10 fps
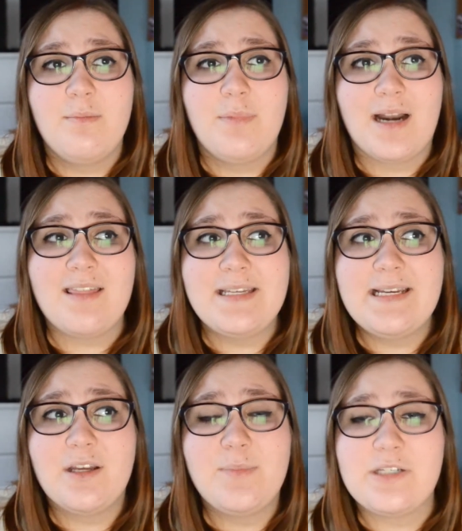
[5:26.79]
but I think
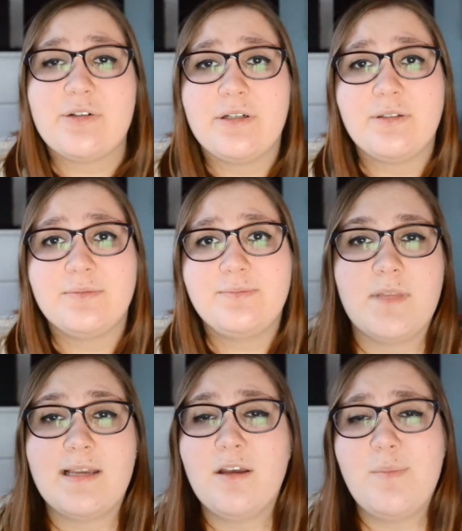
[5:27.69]
it could be true.
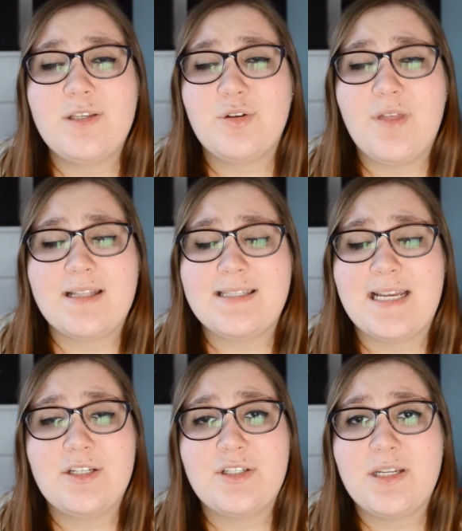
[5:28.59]
It could be true that
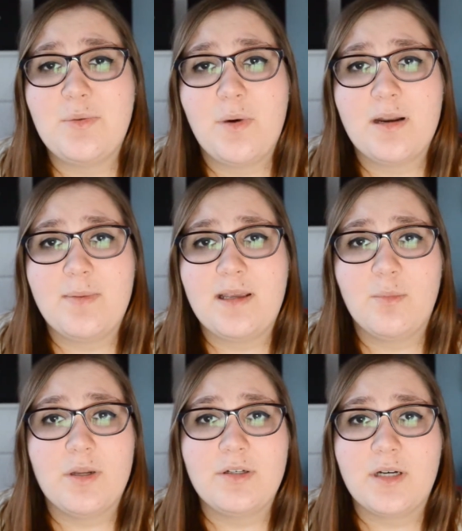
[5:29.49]
Zayn just didn't want to be in
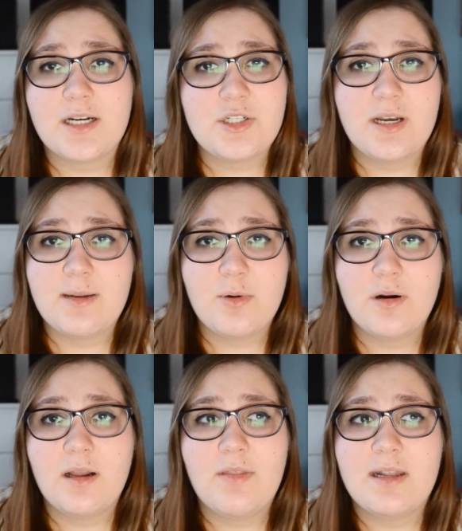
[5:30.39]
One Direction
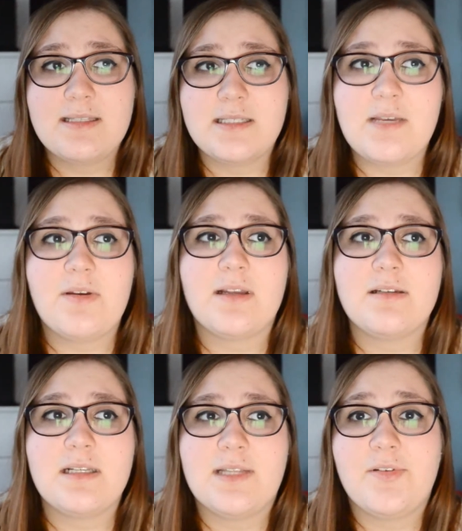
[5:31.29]
anymore and that he's leaving
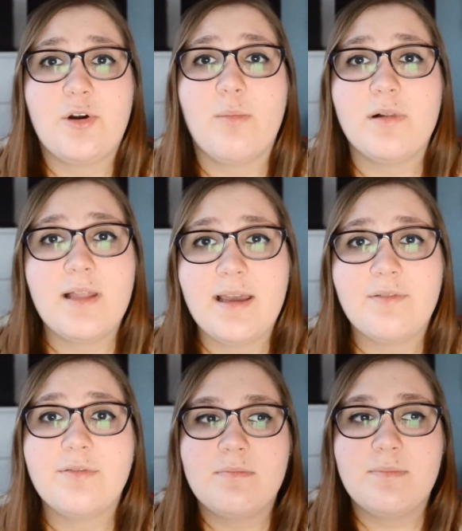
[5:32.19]
to live a normal life.
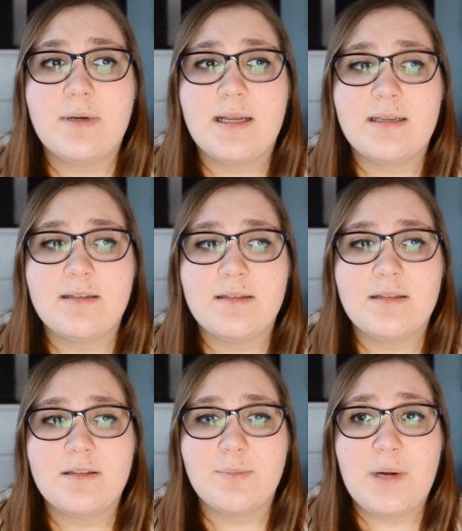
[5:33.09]
But
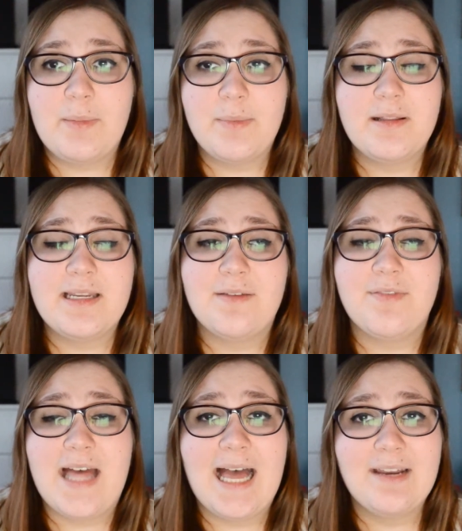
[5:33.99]
the probability of
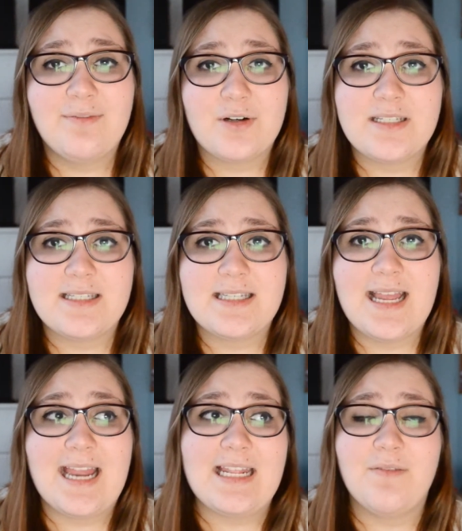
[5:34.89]
that versus
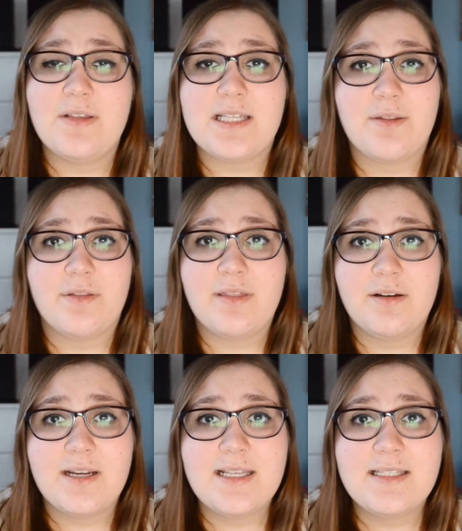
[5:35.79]
any of these other
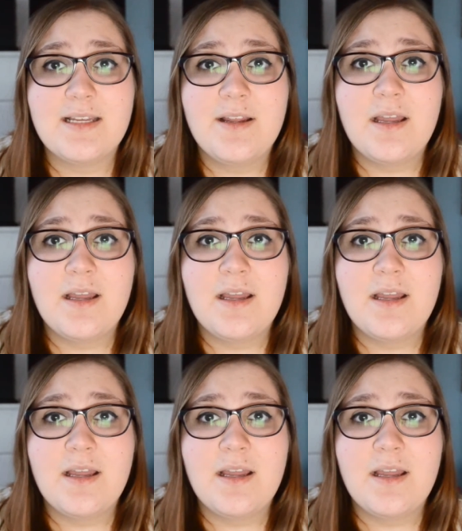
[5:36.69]
theories